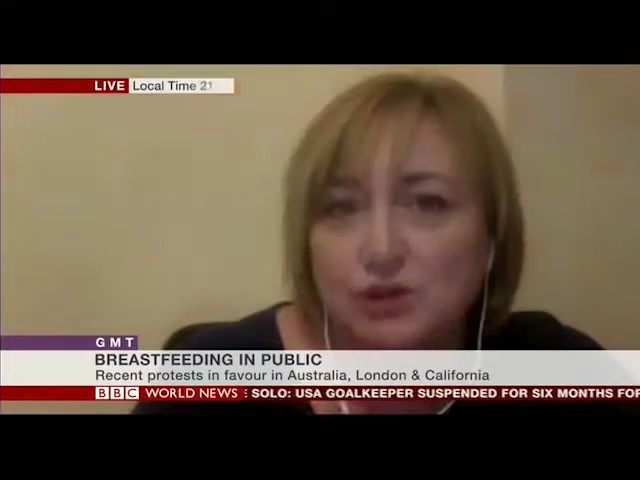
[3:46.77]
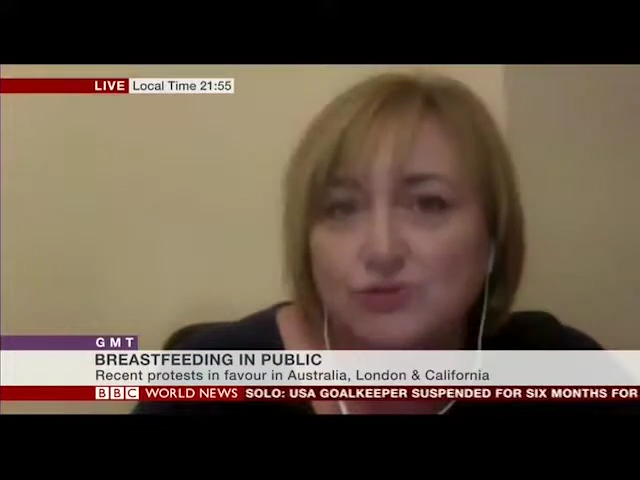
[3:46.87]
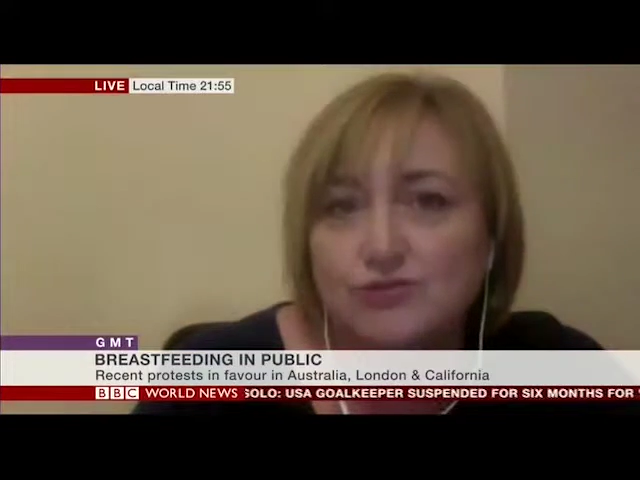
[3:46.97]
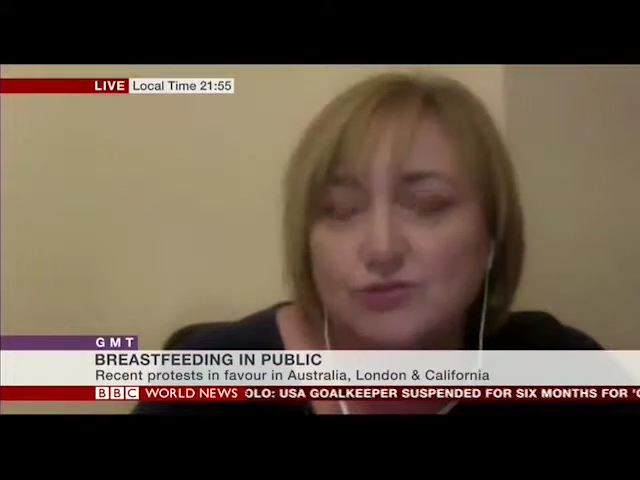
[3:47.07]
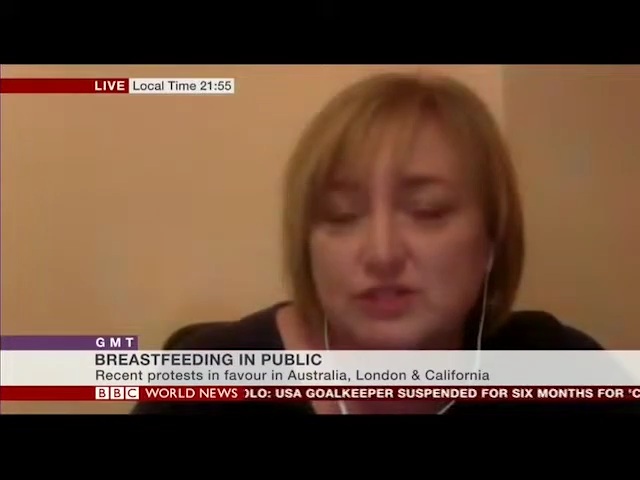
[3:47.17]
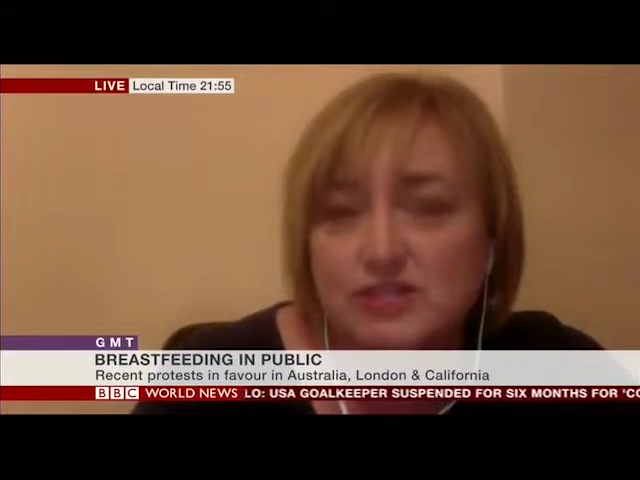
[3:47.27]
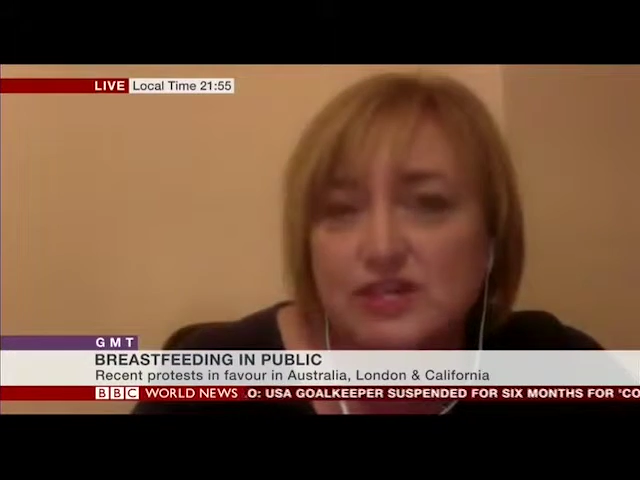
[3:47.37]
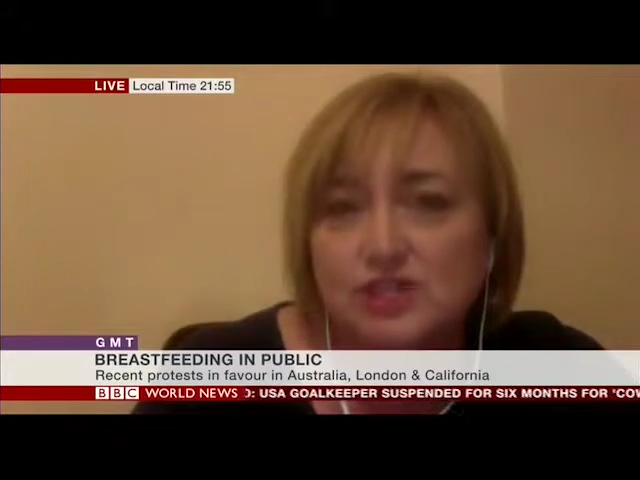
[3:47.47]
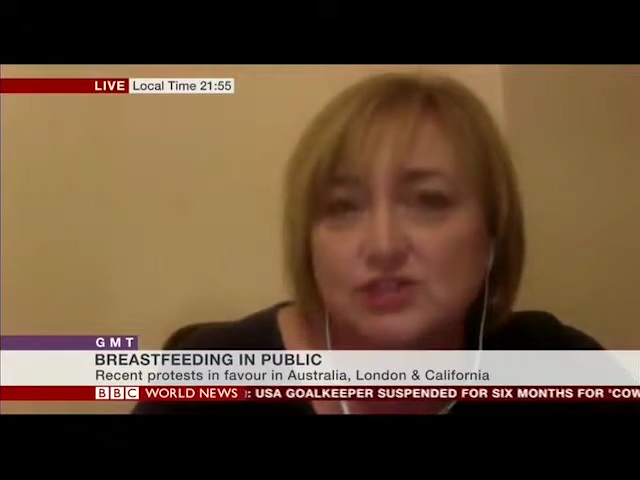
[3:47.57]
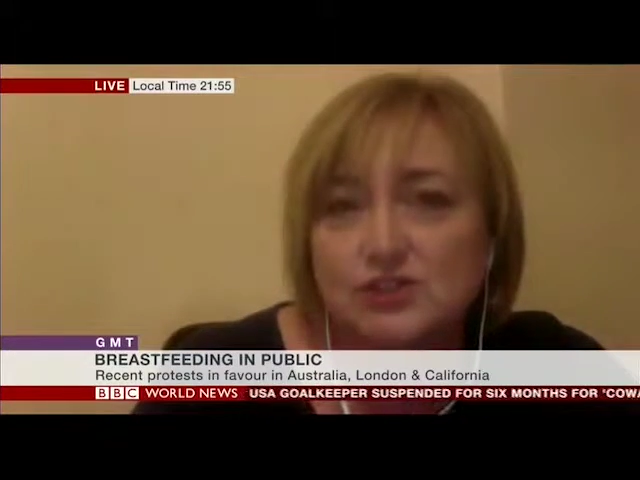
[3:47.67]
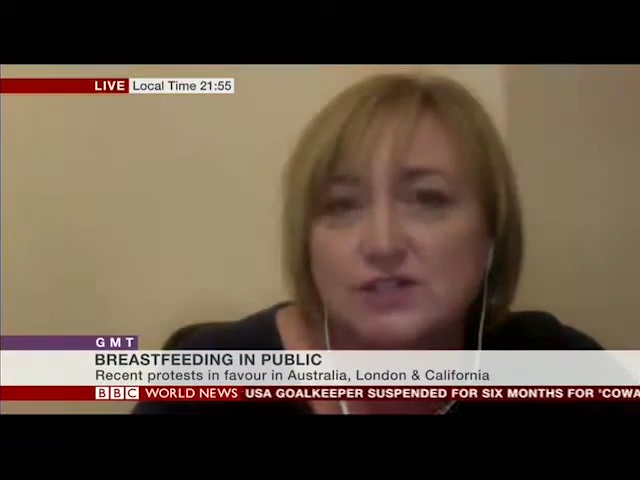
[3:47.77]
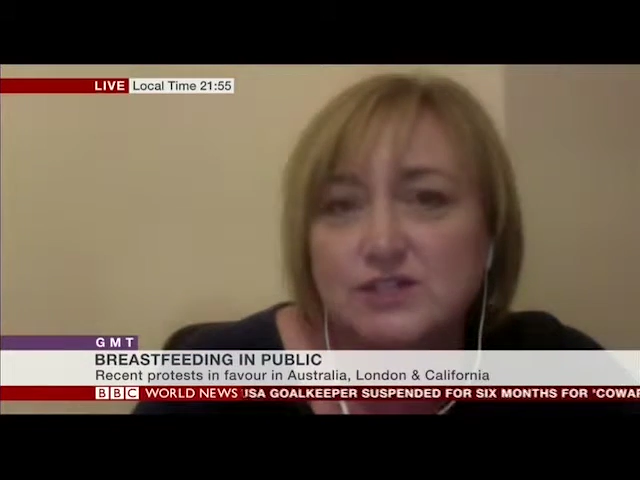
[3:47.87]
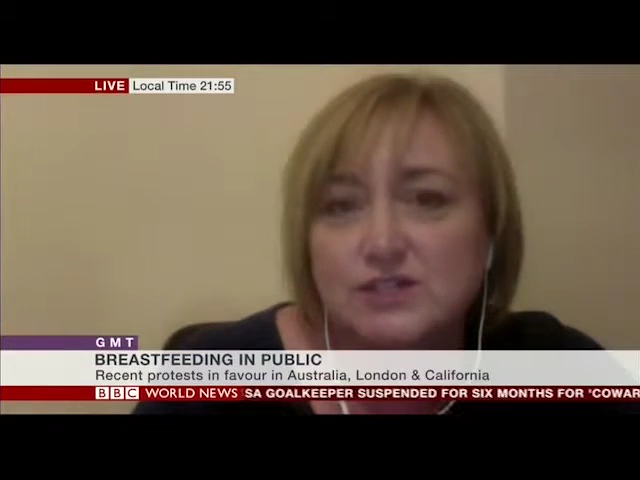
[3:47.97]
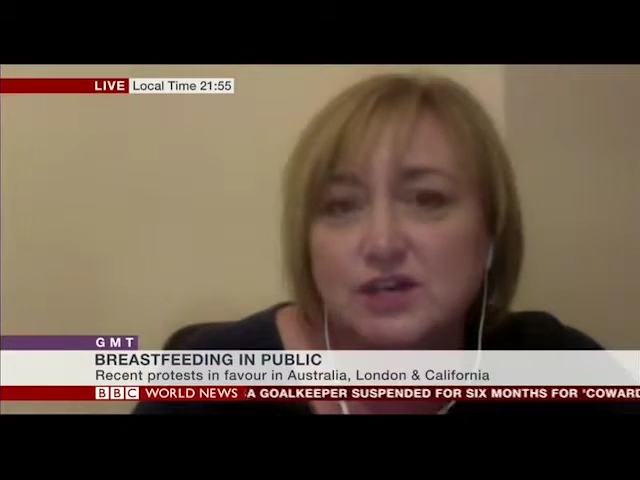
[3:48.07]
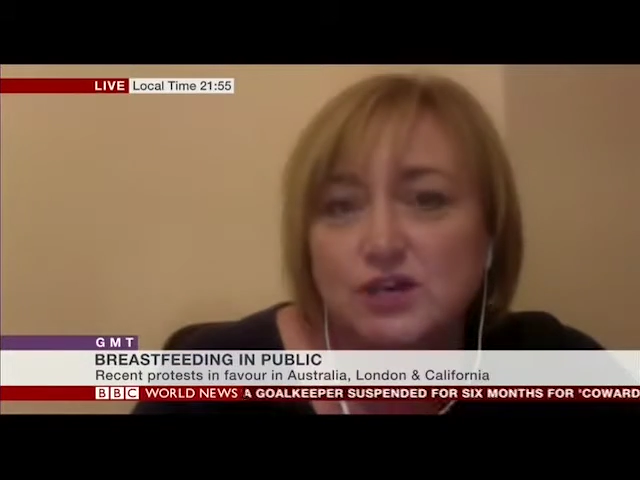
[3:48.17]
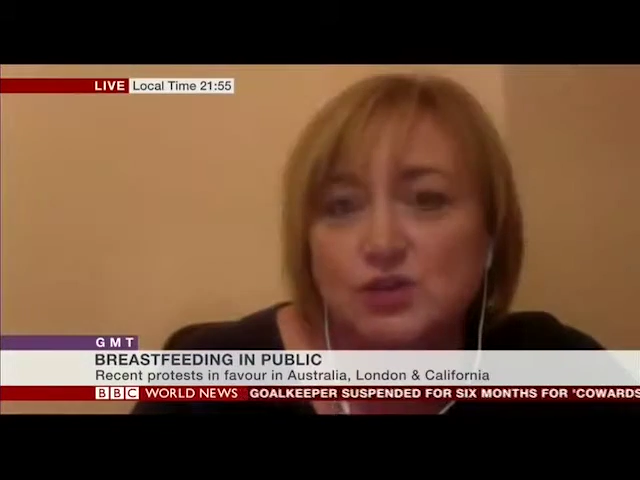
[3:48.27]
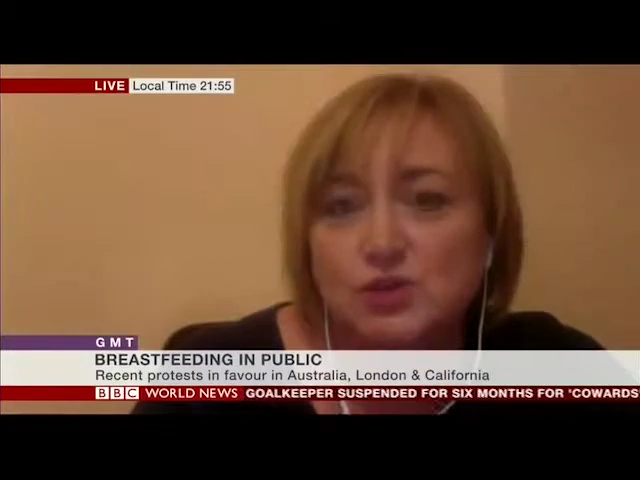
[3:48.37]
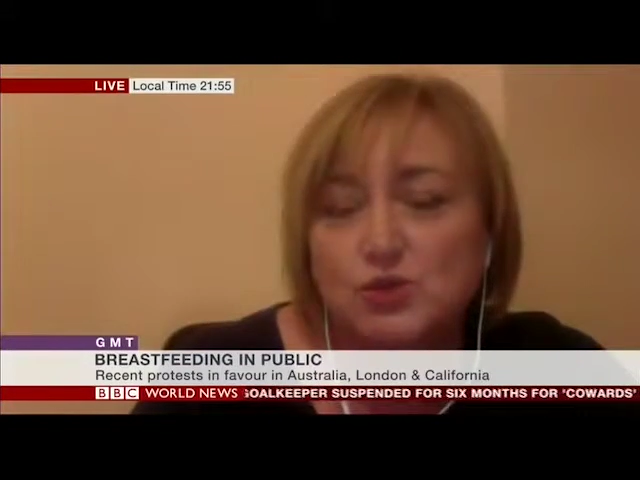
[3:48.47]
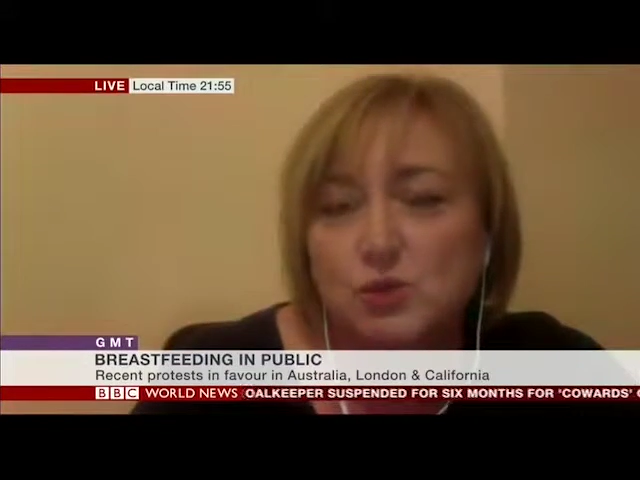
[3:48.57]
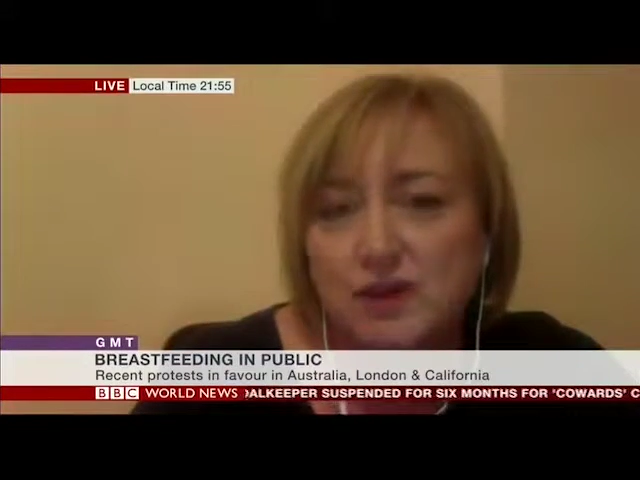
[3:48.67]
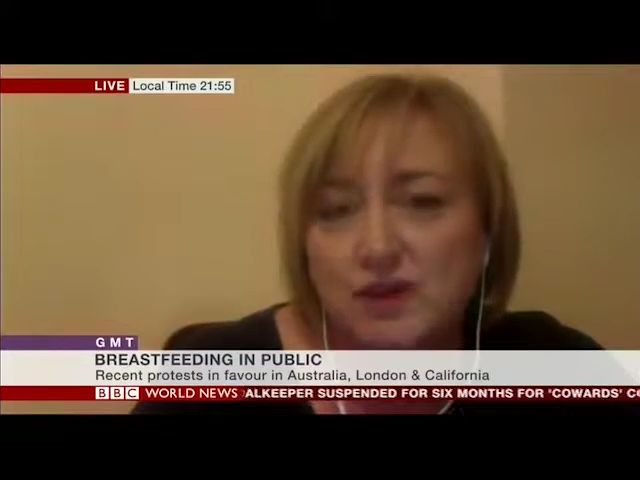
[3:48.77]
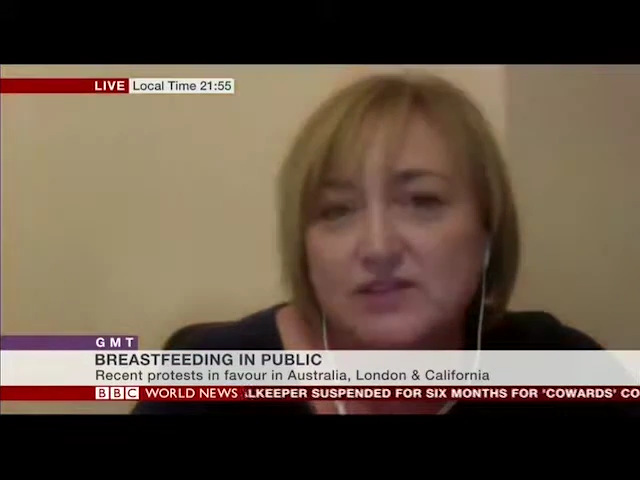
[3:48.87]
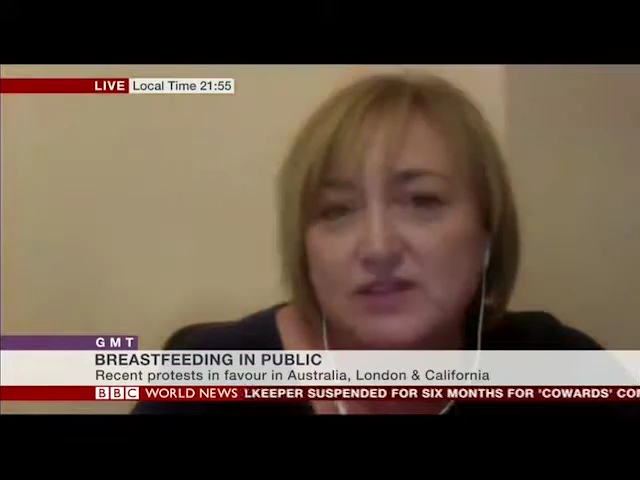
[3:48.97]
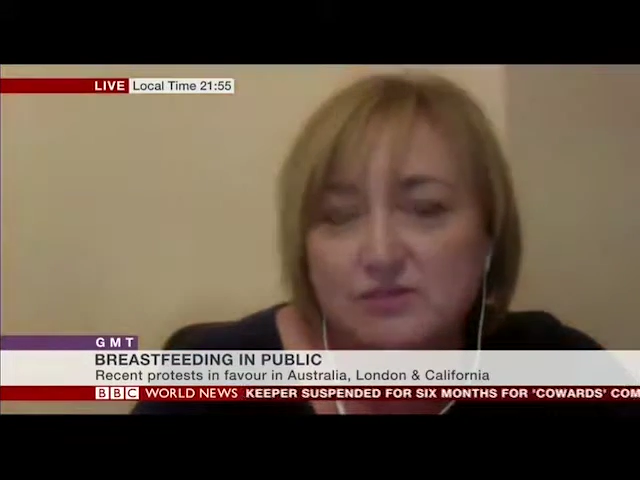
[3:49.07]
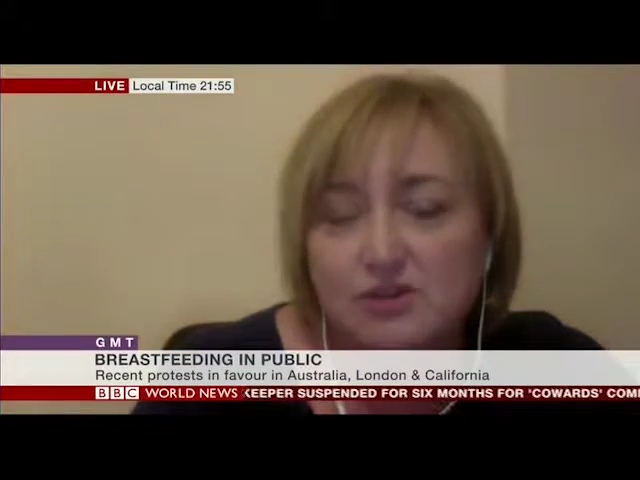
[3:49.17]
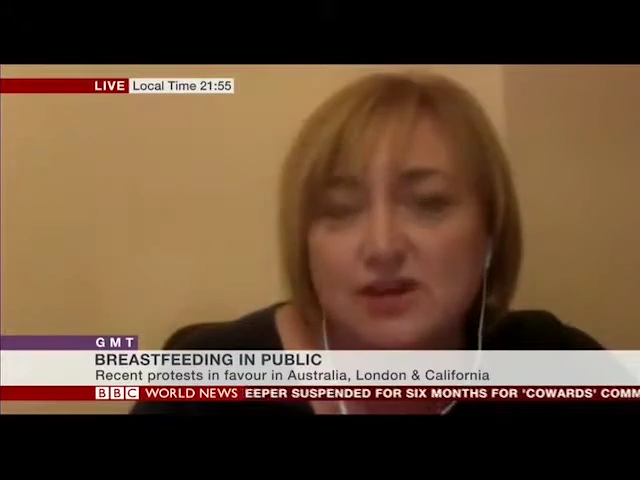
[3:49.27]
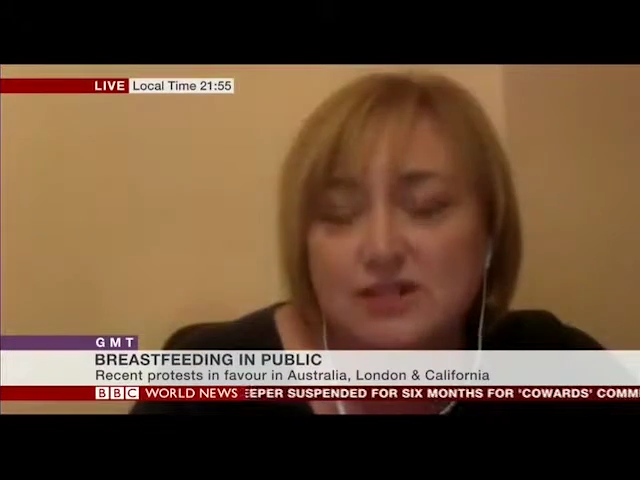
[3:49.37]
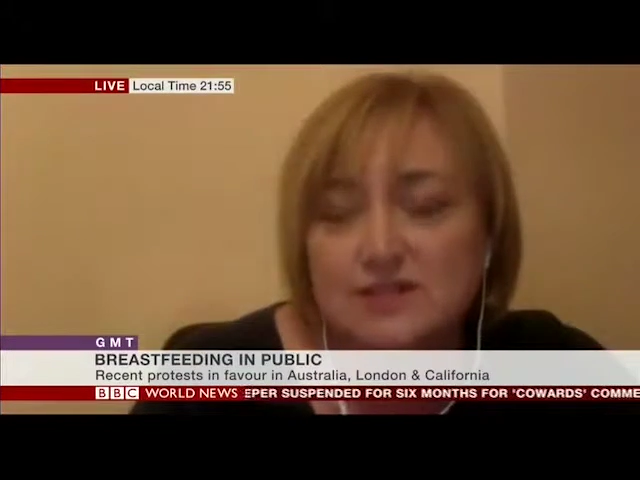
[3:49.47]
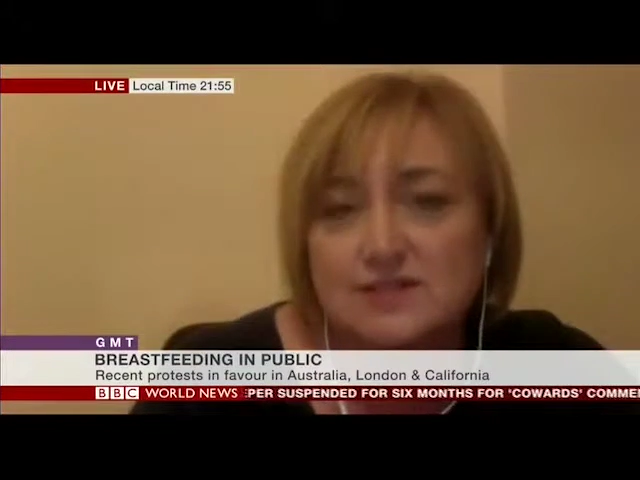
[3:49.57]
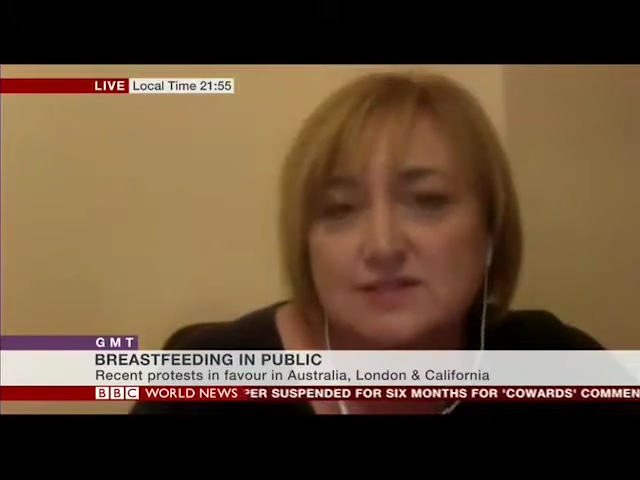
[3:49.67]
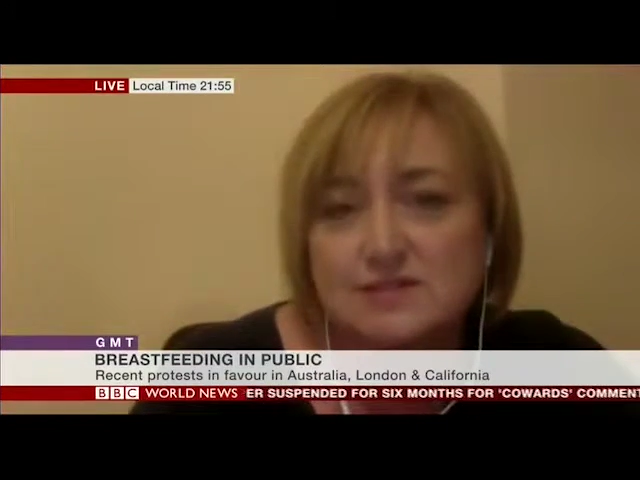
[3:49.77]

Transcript: confrontational and talk about their rights.